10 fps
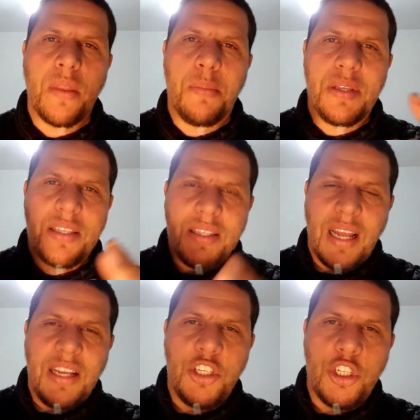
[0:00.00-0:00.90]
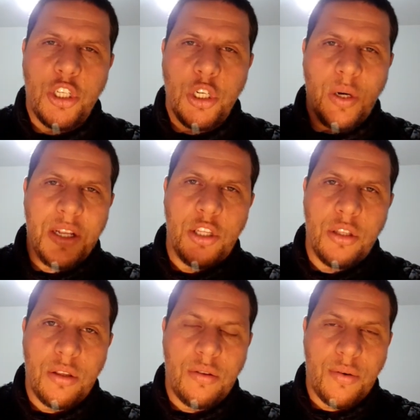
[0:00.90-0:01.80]
But stage two and
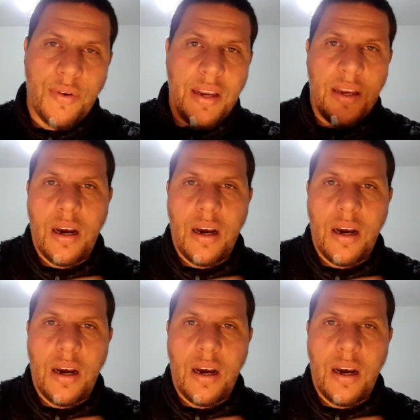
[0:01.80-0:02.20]
three